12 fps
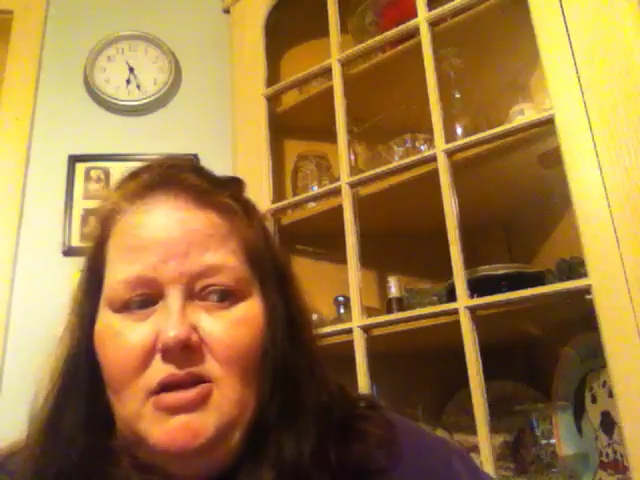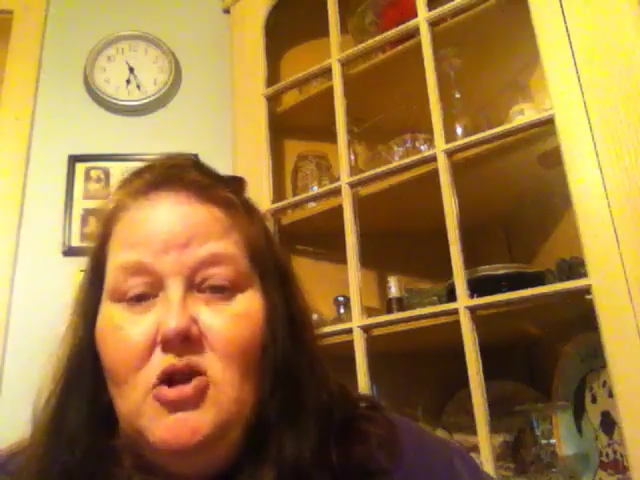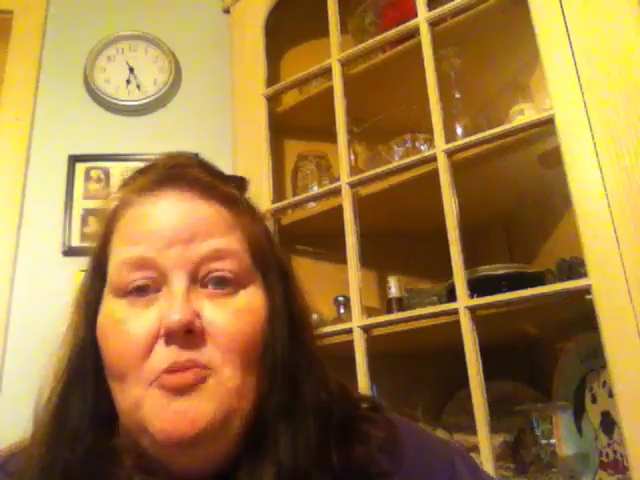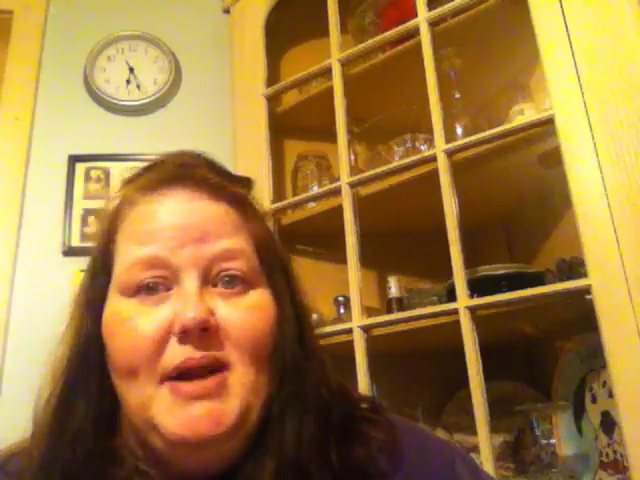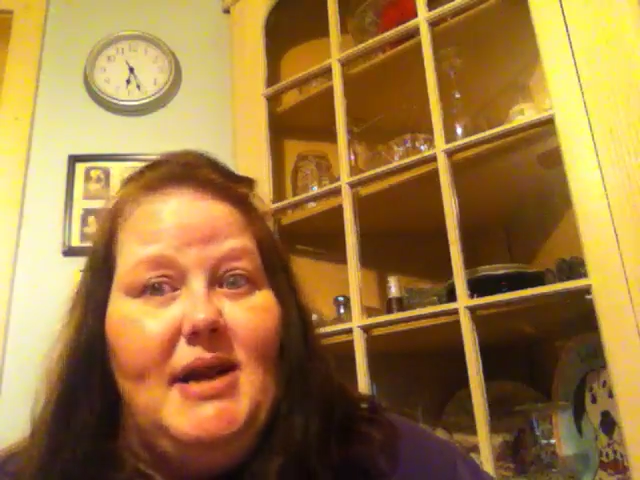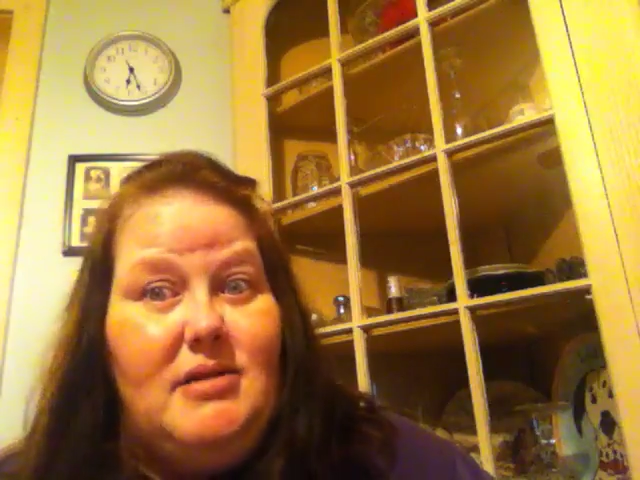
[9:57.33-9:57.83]

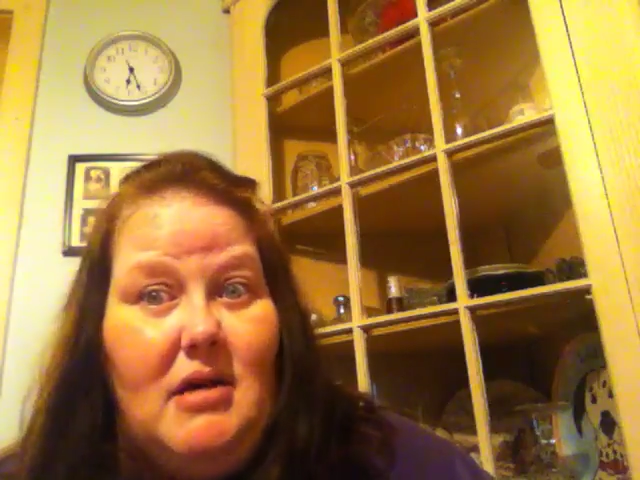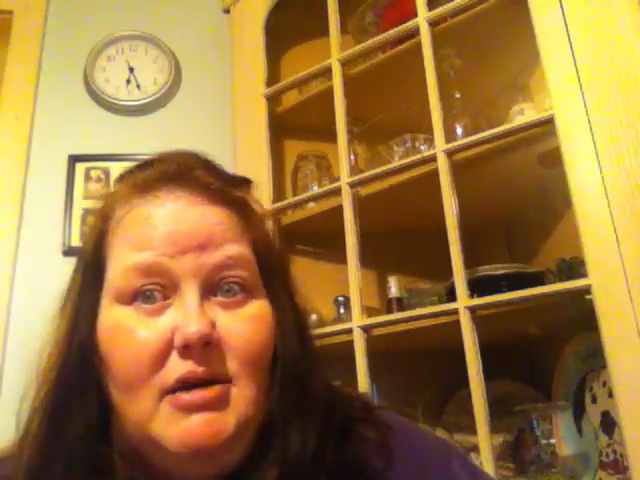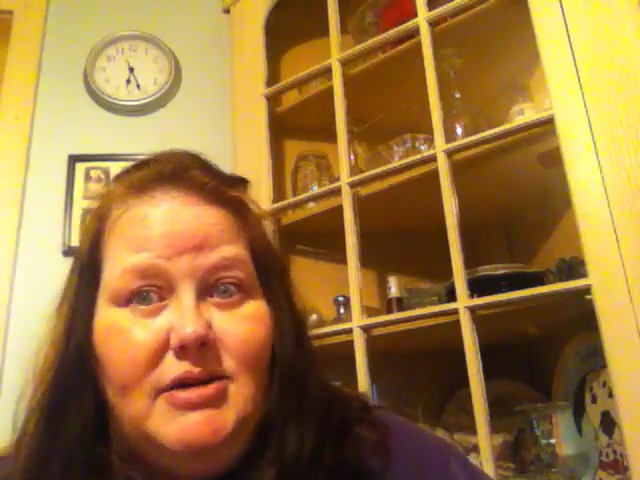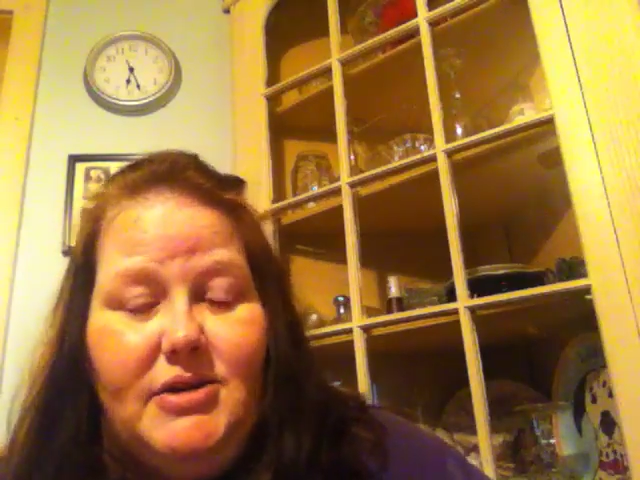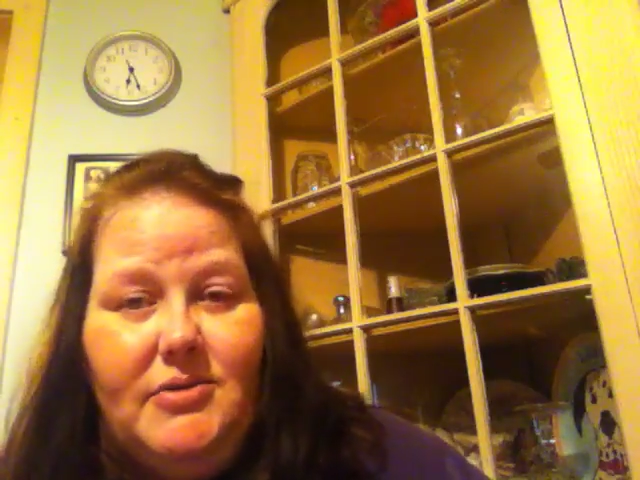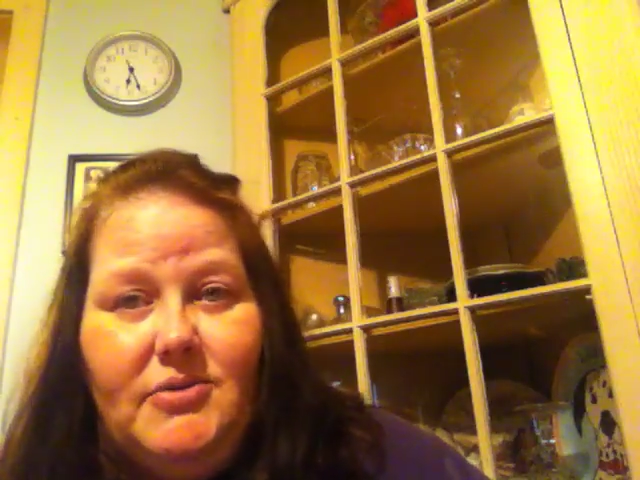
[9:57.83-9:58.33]
nobody to
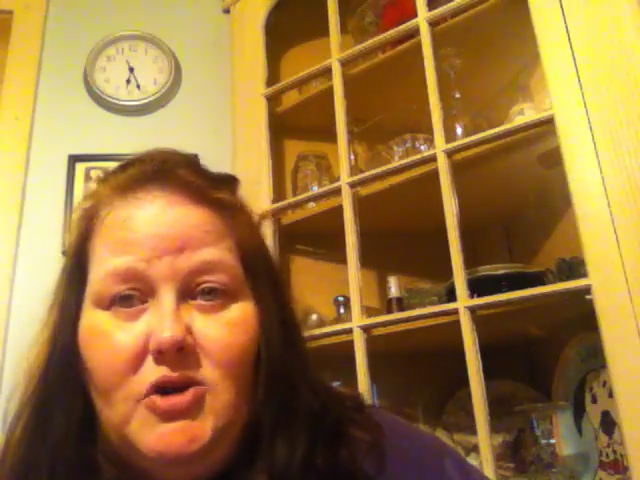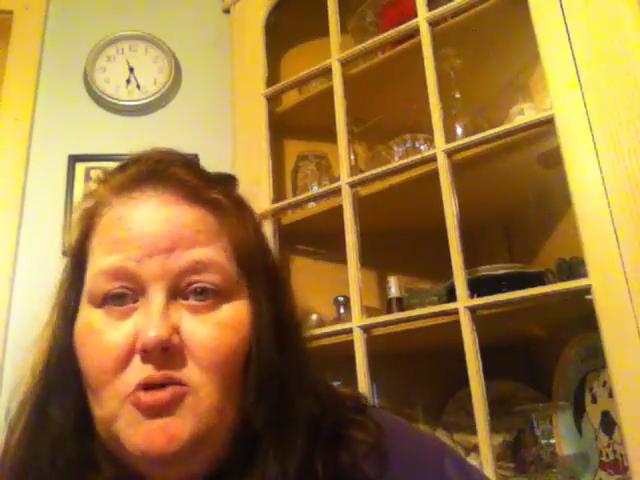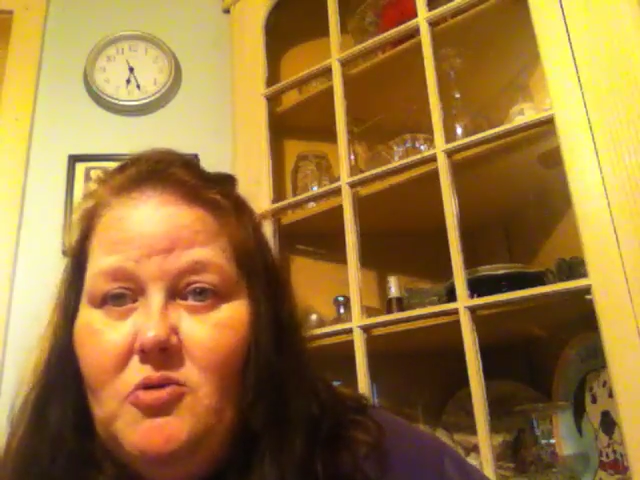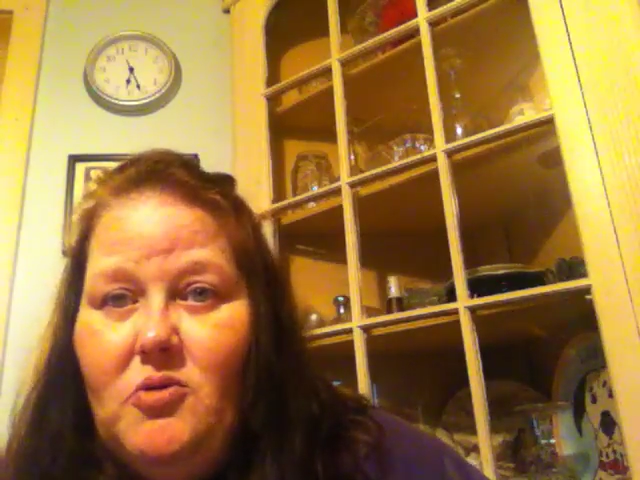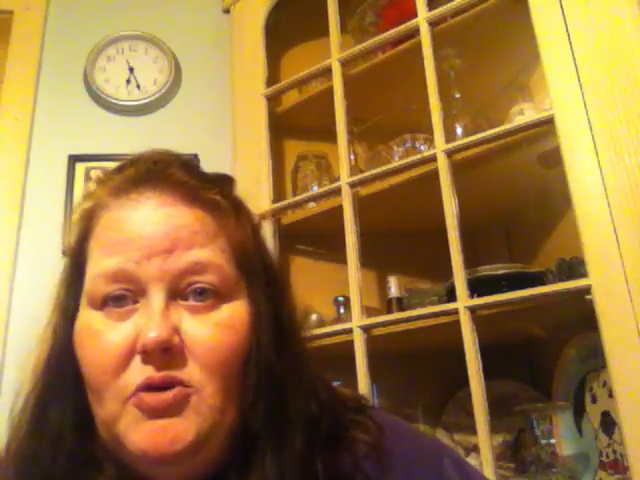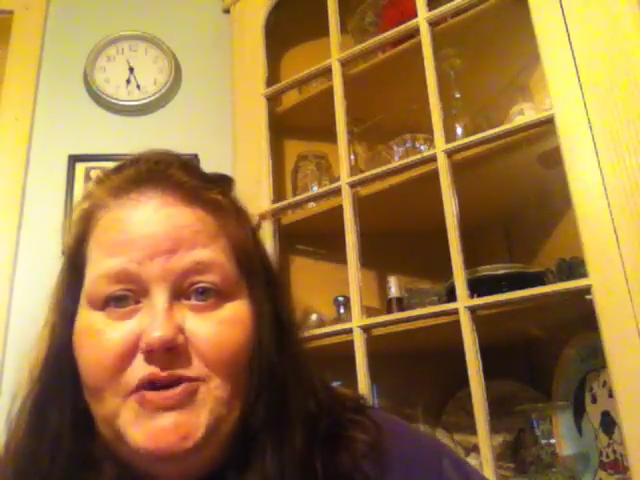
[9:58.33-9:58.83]
talk to, no